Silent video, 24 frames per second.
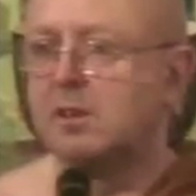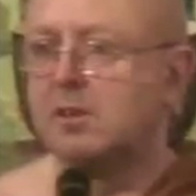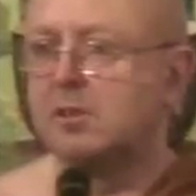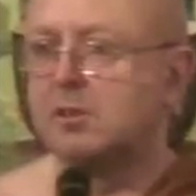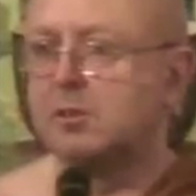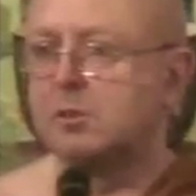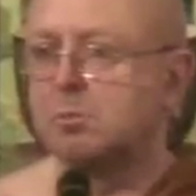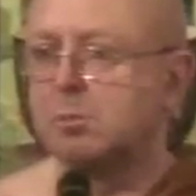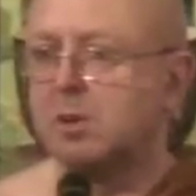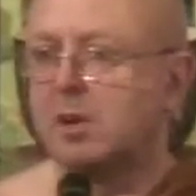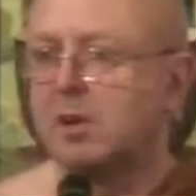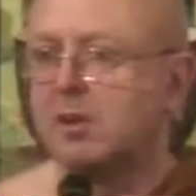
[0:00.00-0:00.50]

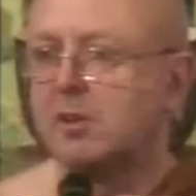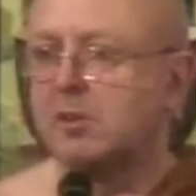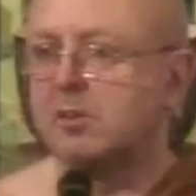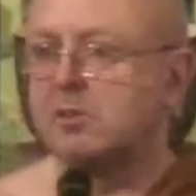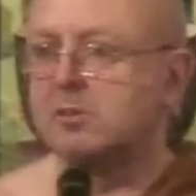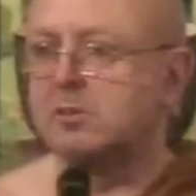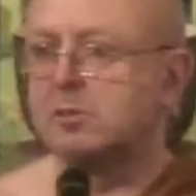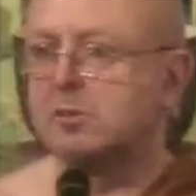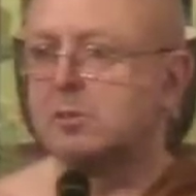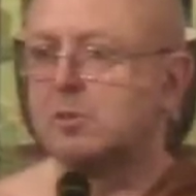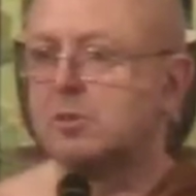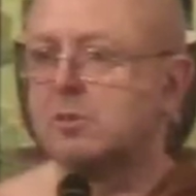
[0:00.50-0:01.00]
As one of the
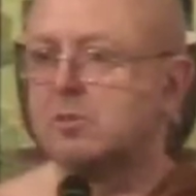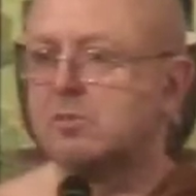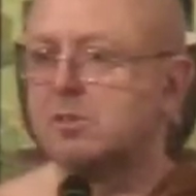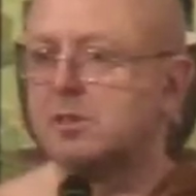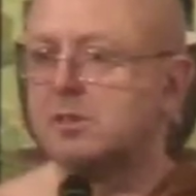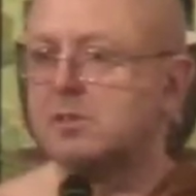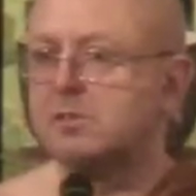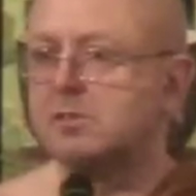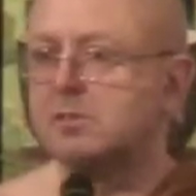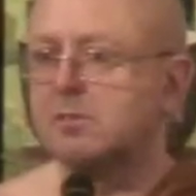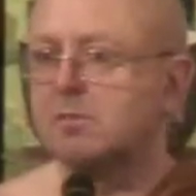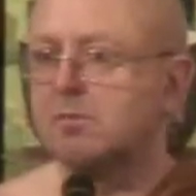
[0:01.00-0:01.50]

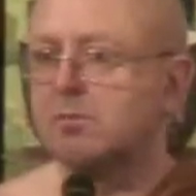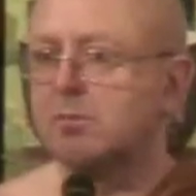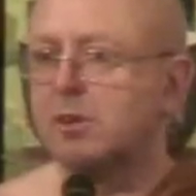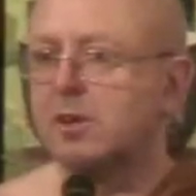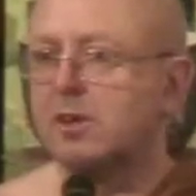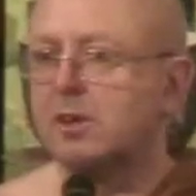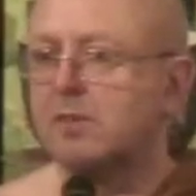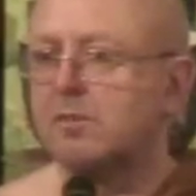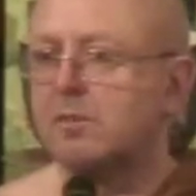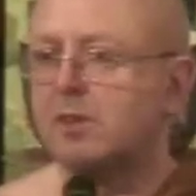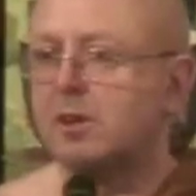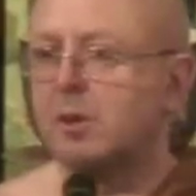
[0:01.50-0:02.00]
stories of
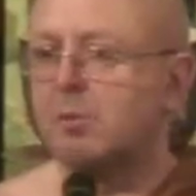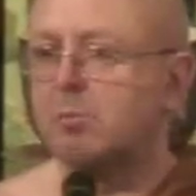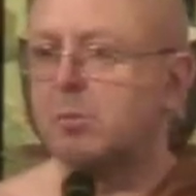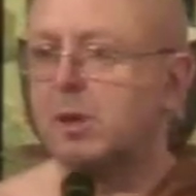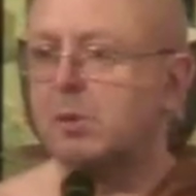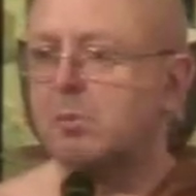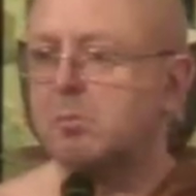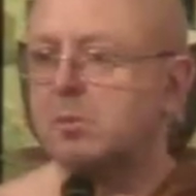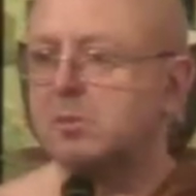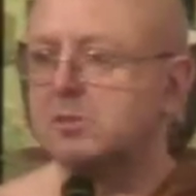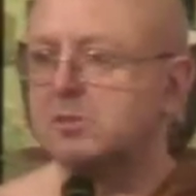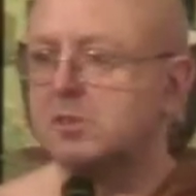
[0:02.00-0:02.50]
one of our
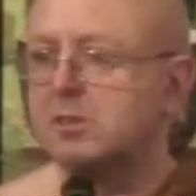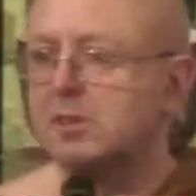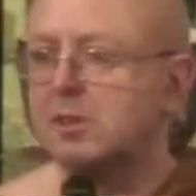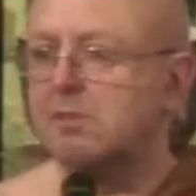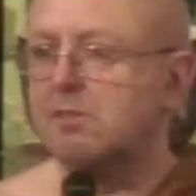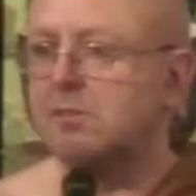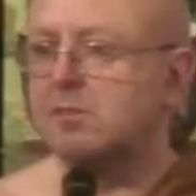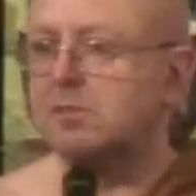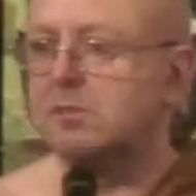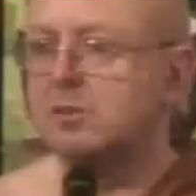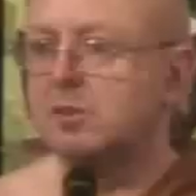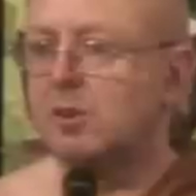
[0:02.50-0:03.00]
members here
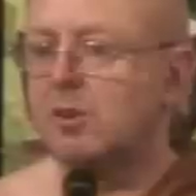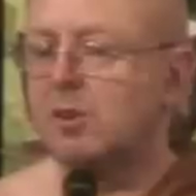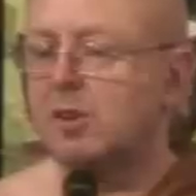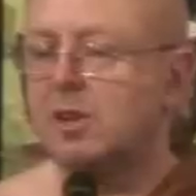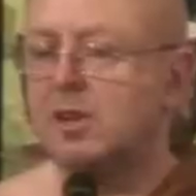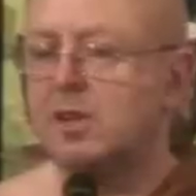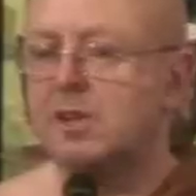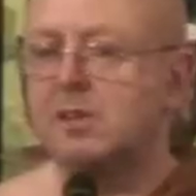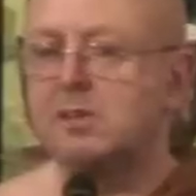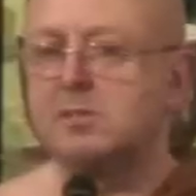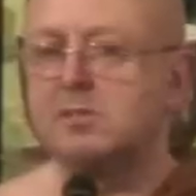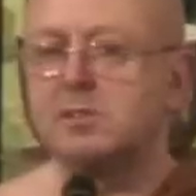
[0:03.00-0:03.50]
is not
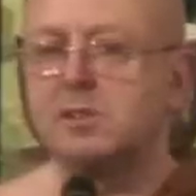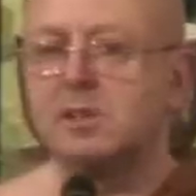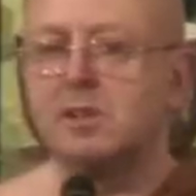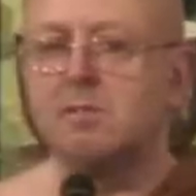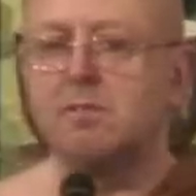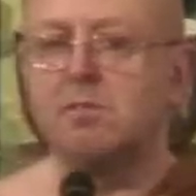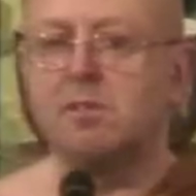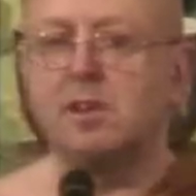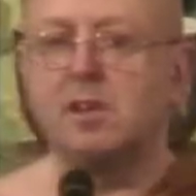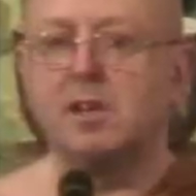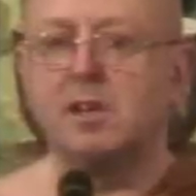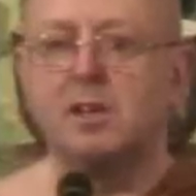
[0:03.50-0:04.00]
here this
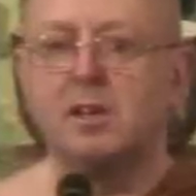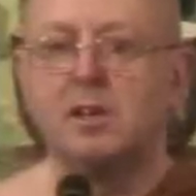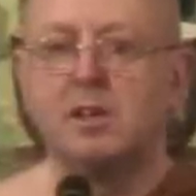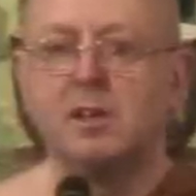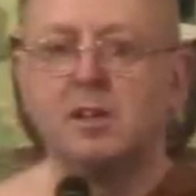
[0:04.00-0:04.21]
evening,